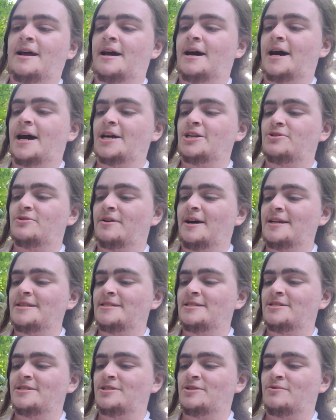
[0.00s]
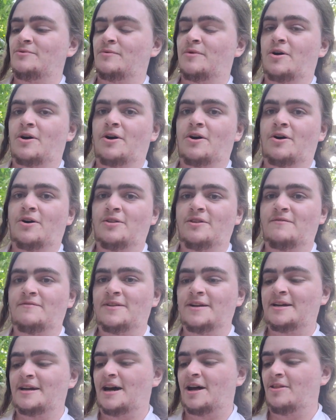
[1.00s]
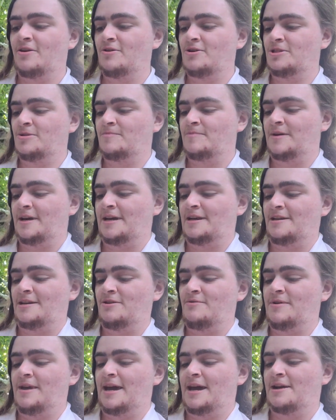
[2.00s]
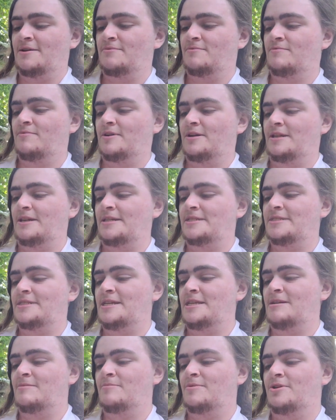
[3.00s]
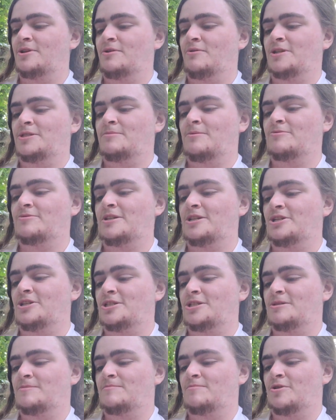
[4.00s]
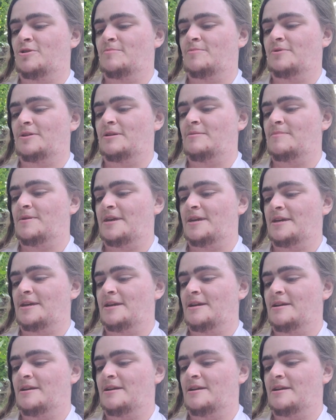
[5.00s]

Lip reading: I tried to do all of the colors, but you can't really see the blue. It's mostly just purple and pink.